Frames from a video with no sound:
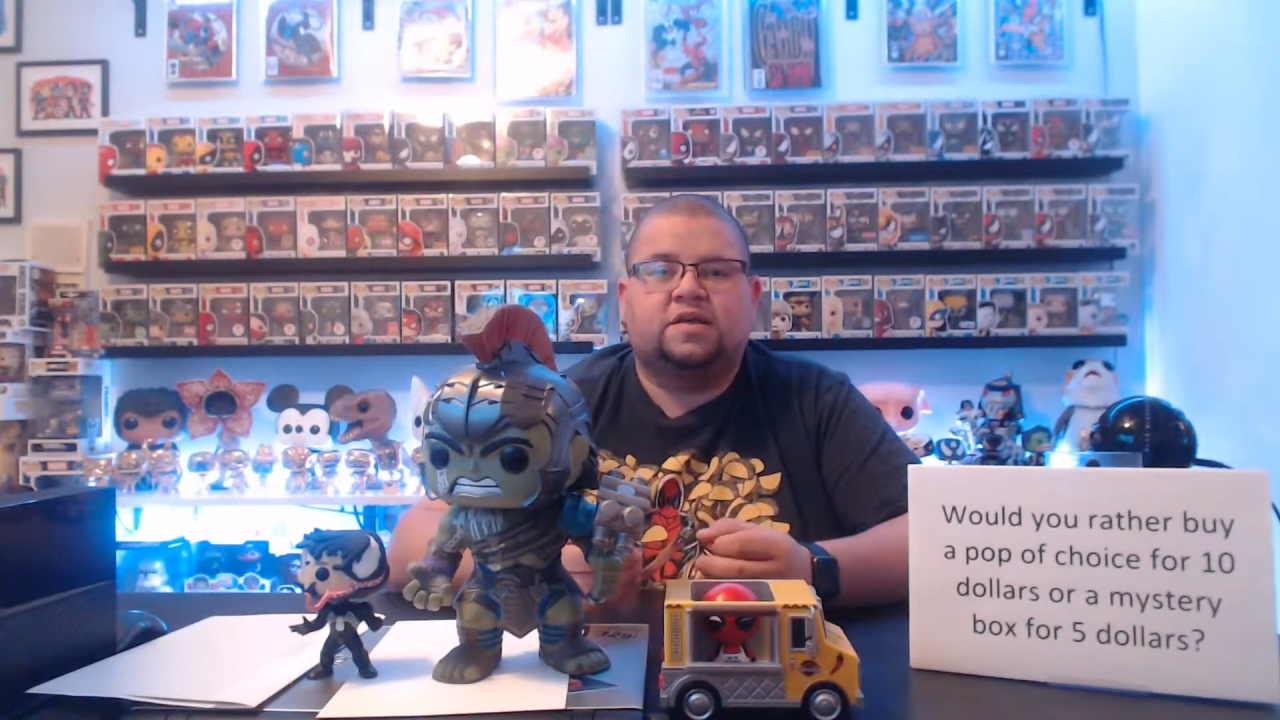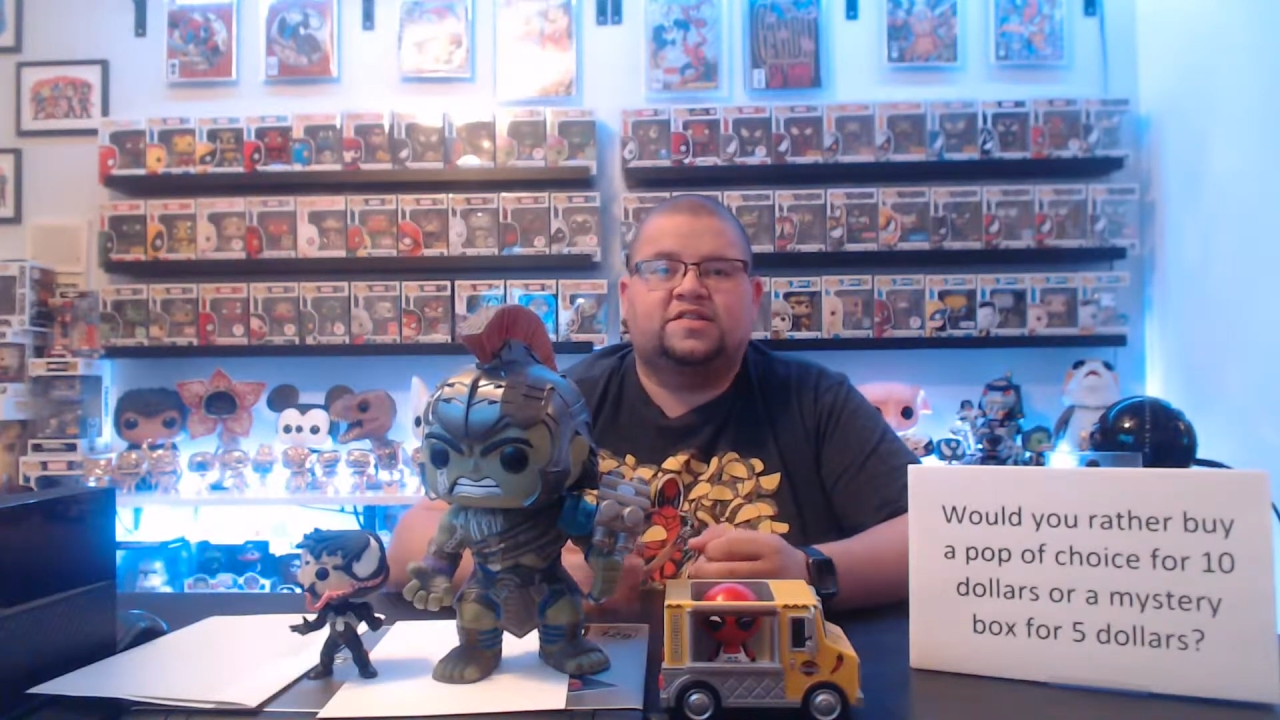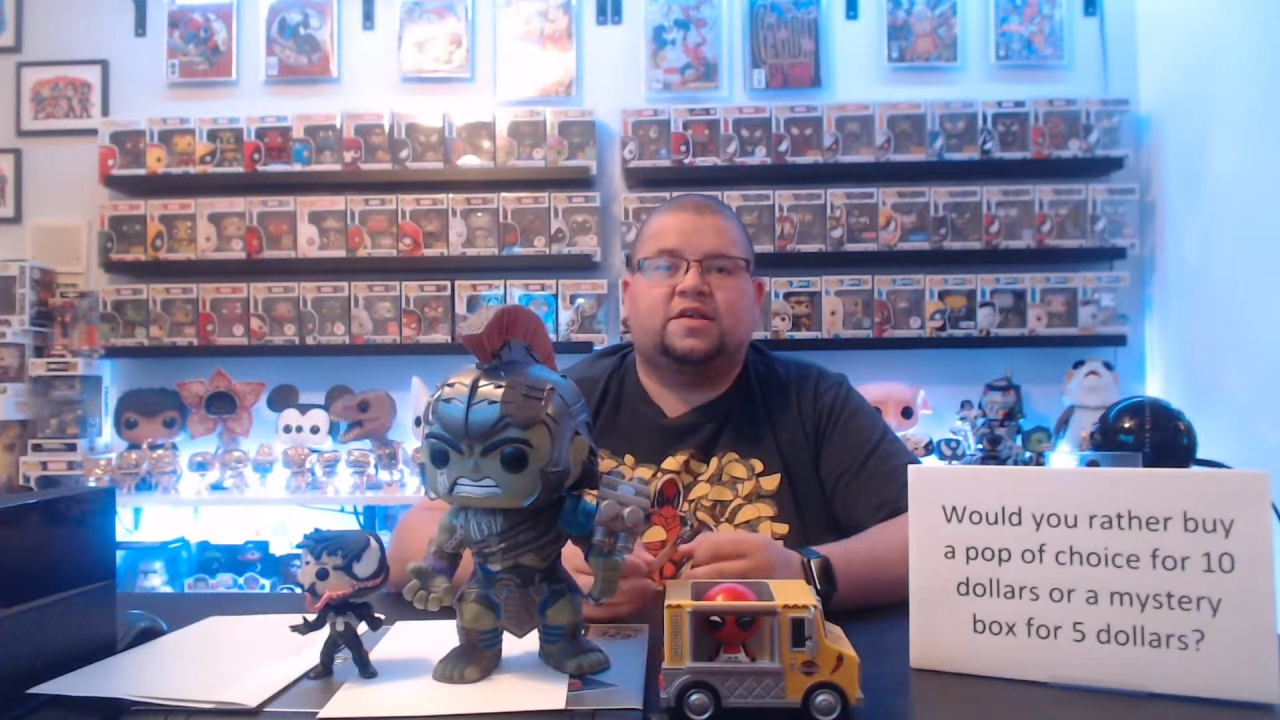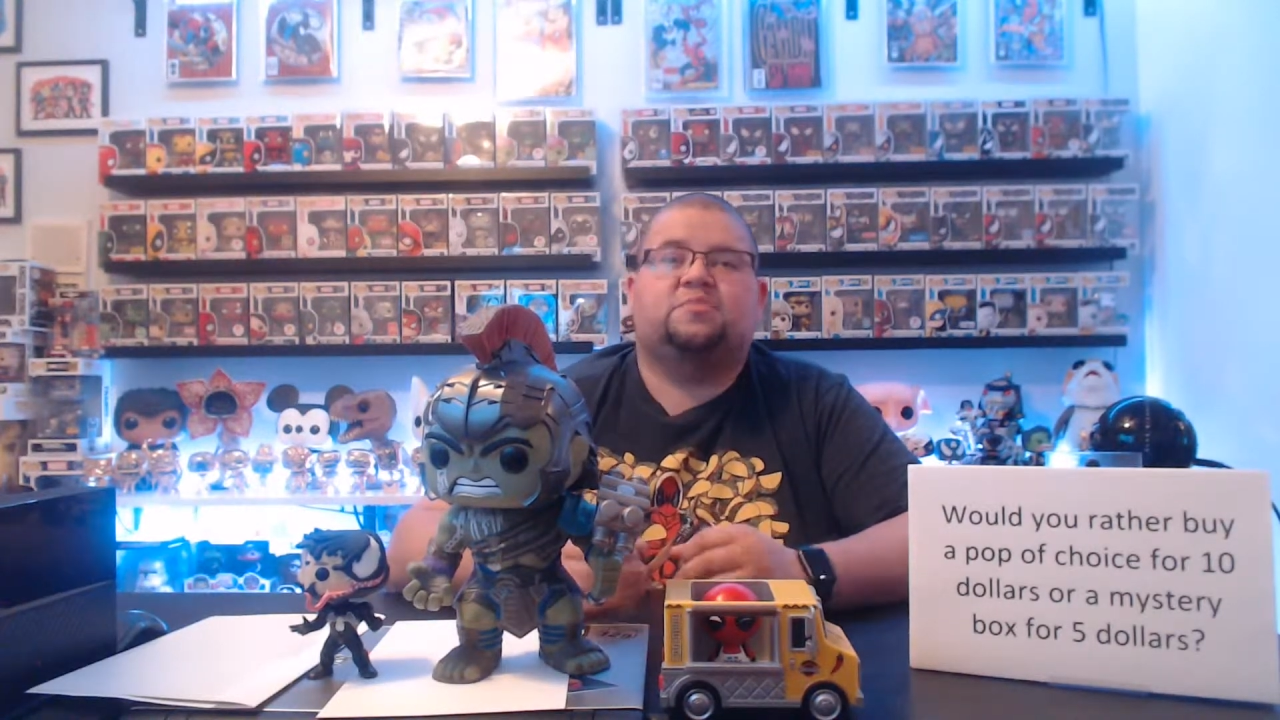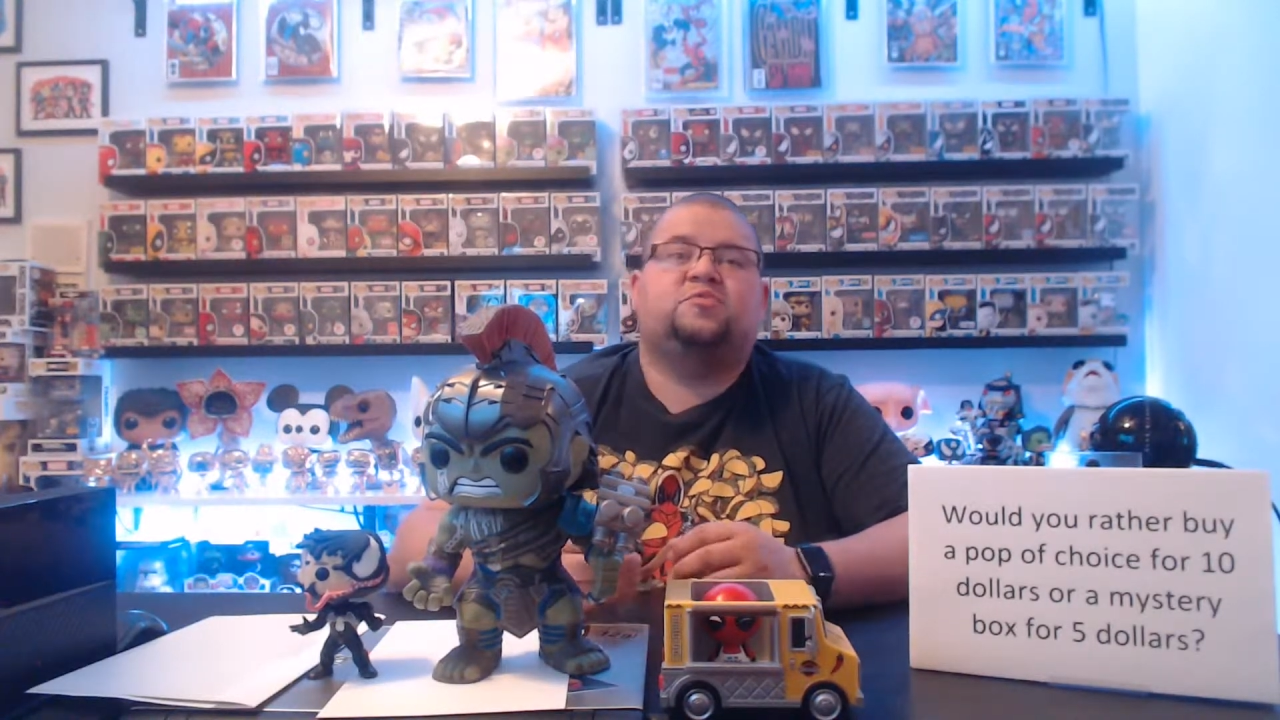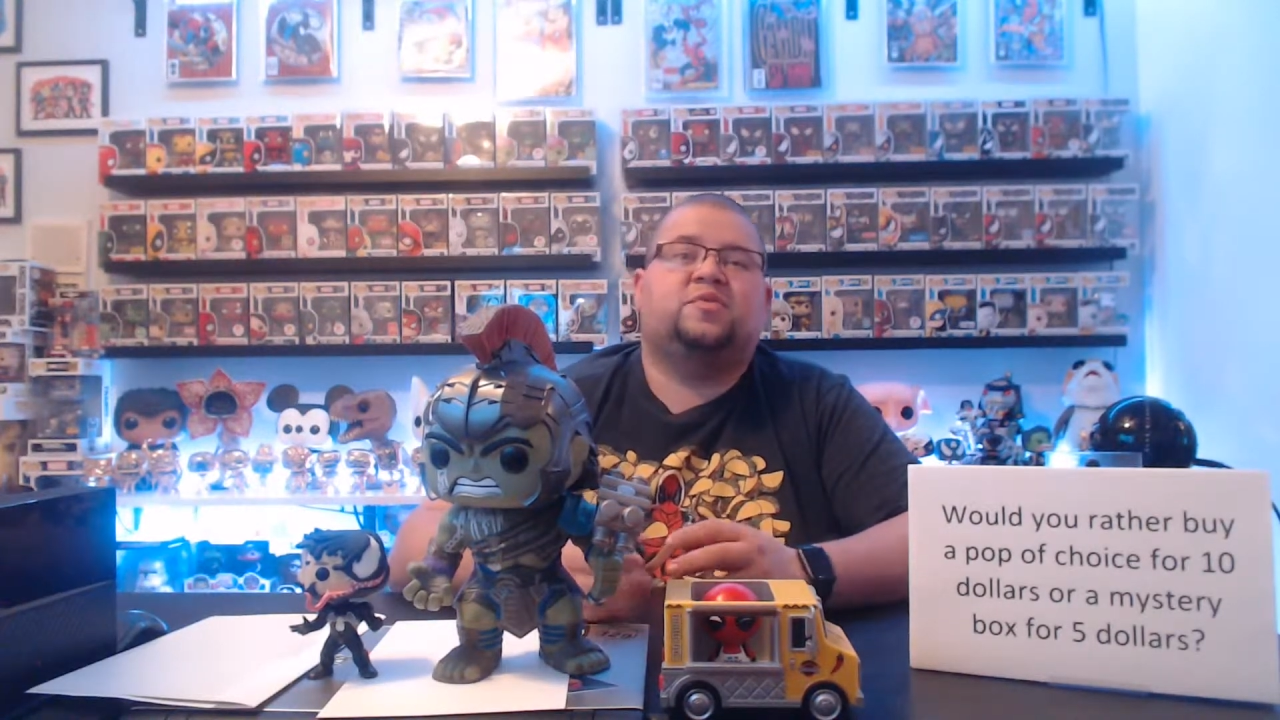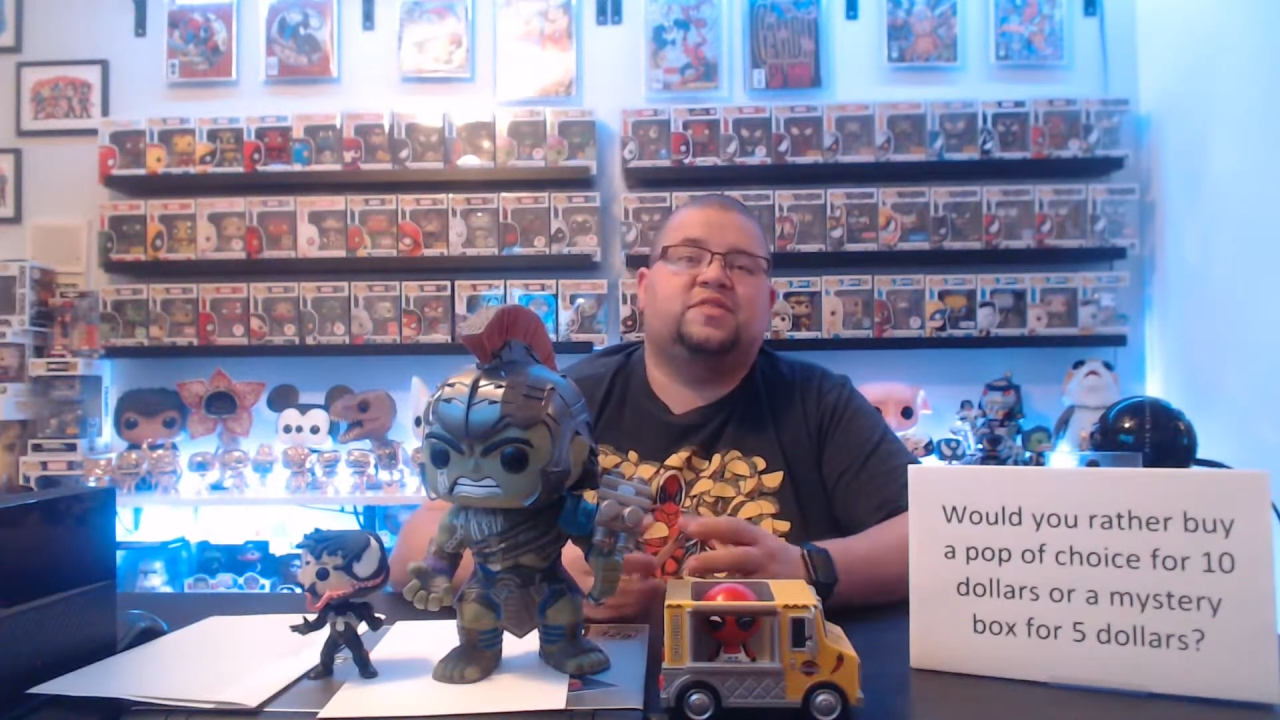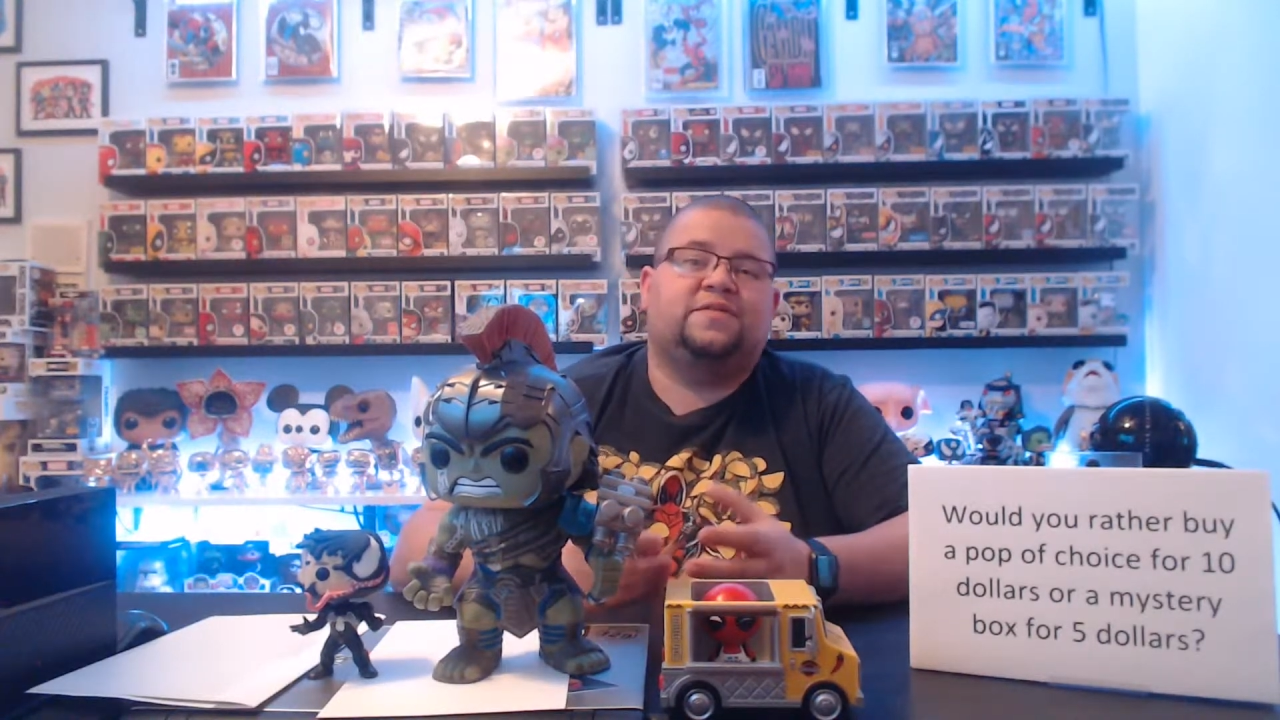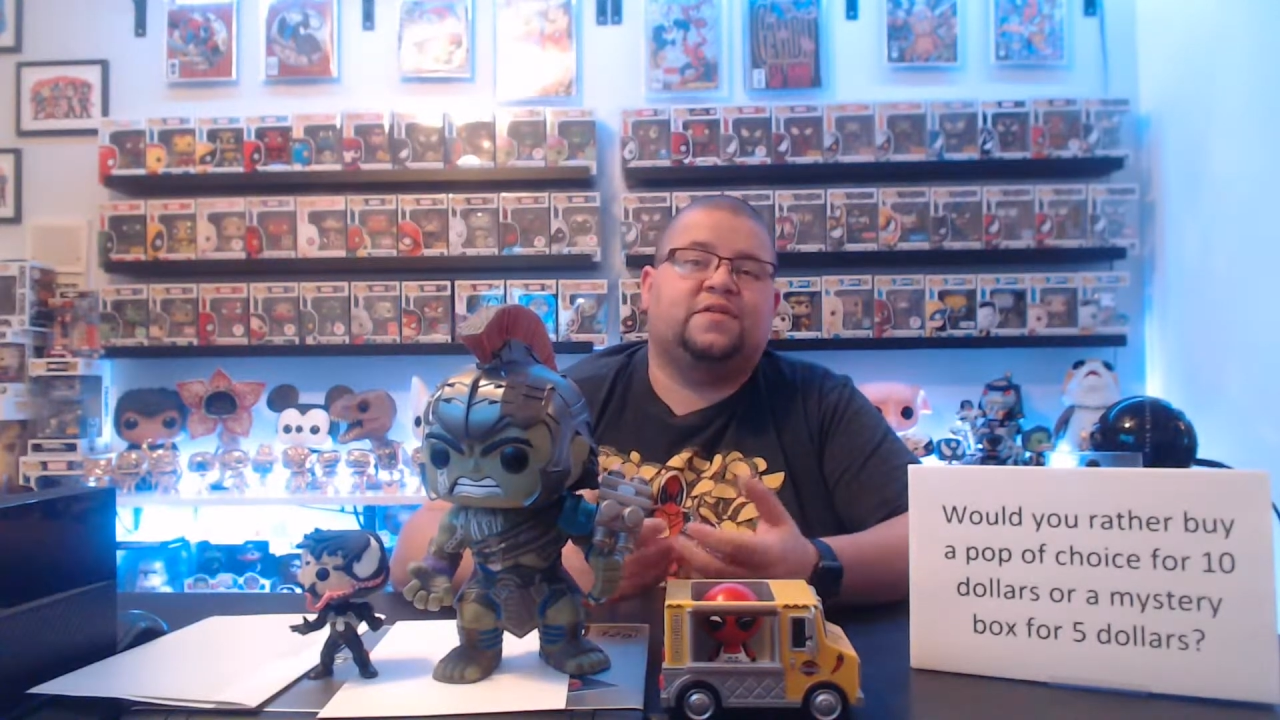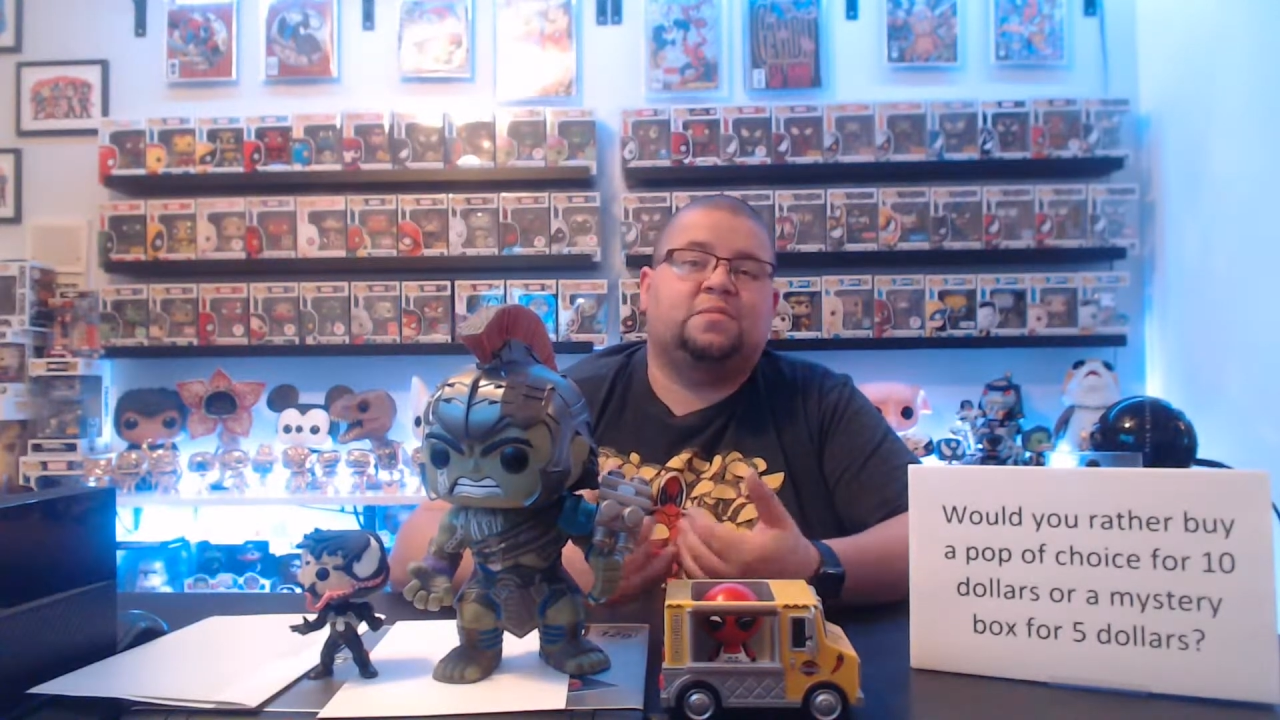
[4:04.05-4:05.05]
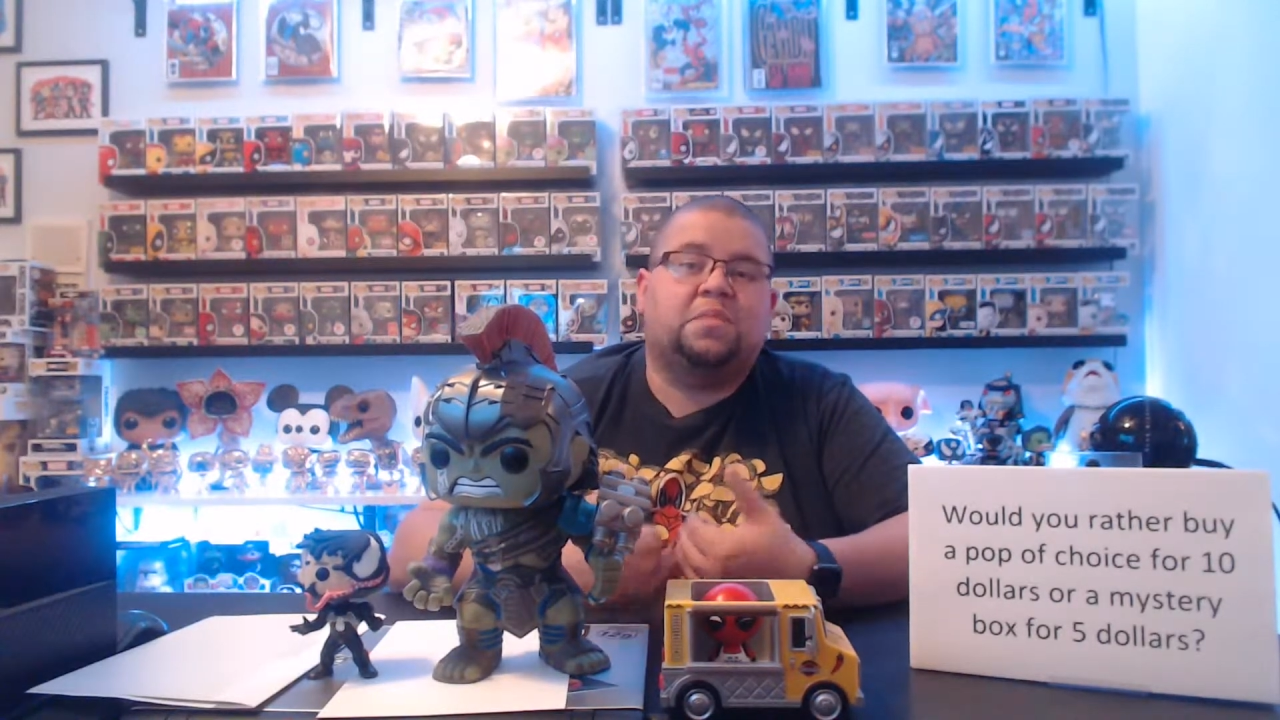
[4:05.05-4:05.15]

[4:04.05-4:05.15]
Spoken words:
some specific